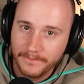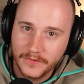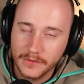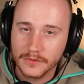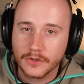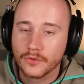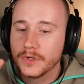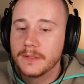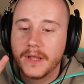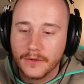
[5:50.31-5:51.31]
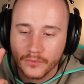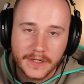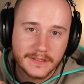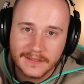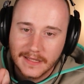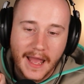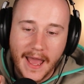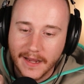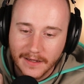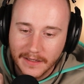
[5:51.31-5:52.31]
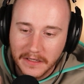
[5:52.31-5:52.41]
So there's three main reasons to hack.